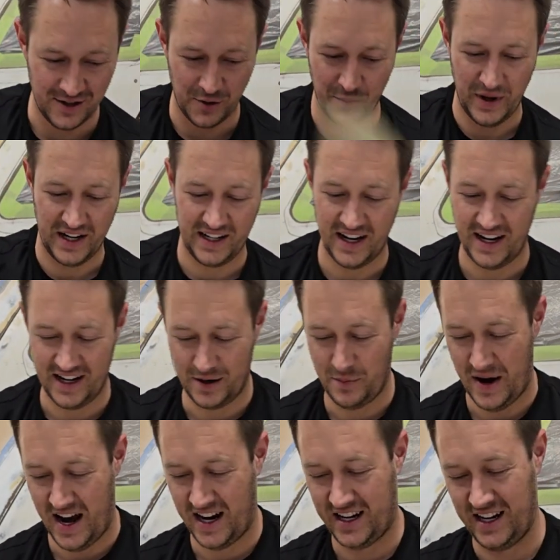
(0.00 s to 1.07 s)
So
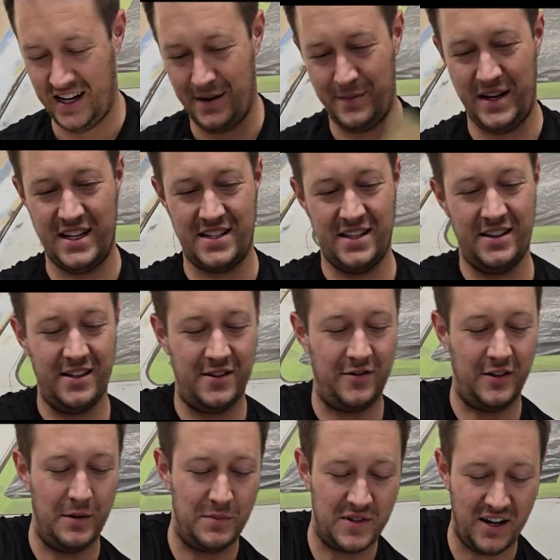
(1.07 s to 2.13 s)
magnetic backing, I'm guessing
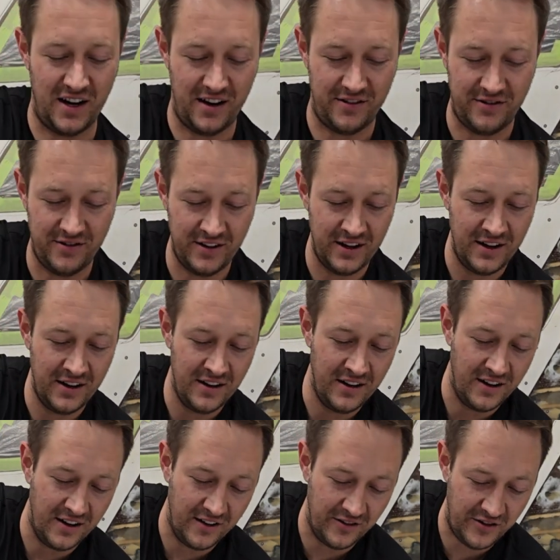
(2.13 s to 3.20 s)
this flips off
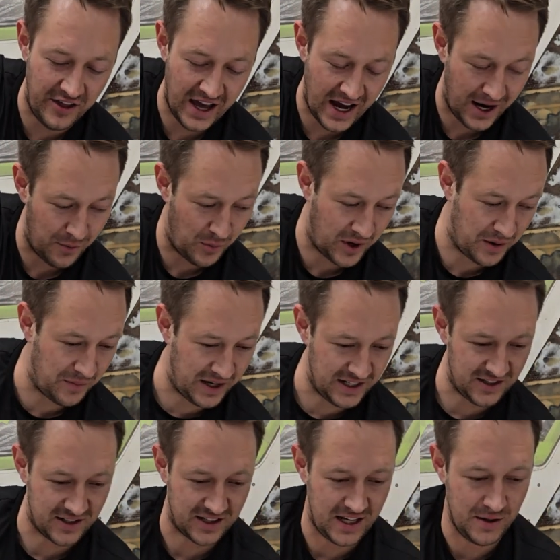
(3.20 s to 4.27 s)
of that, but I
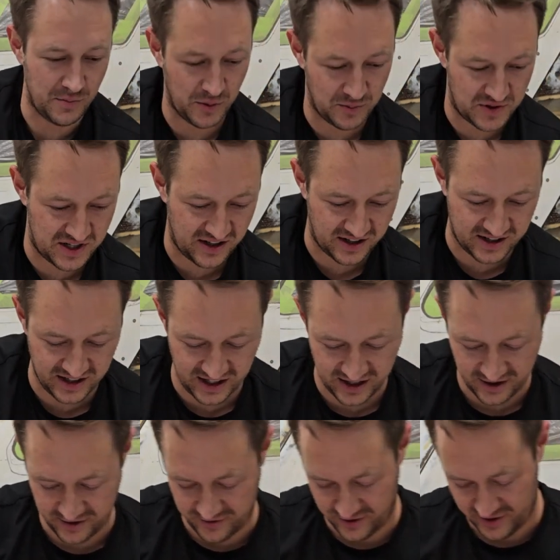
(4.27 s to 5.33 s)
might just keep them stuck
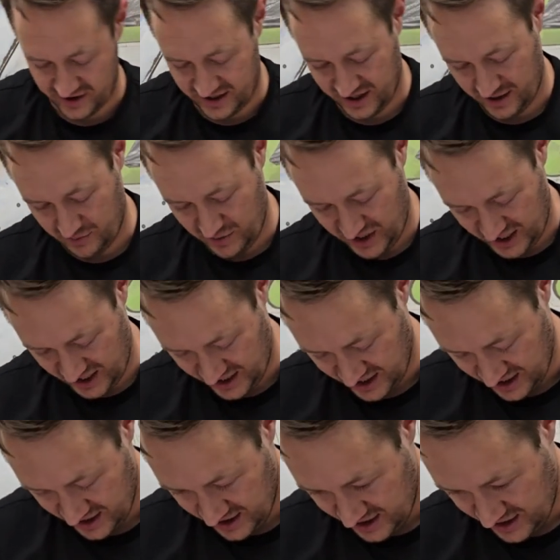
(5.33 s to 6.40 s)
together for the time
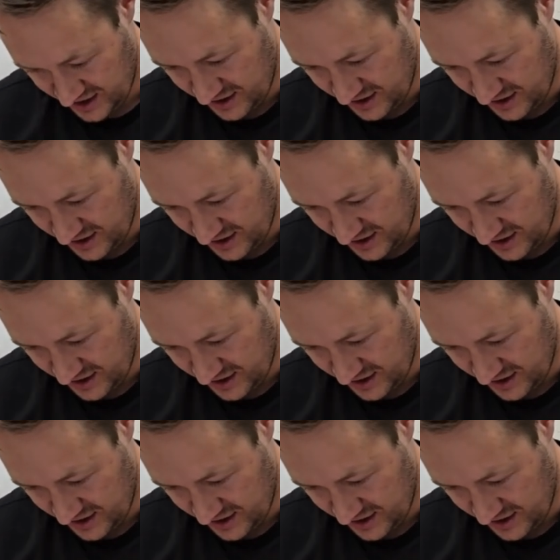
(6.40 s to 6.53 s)
being.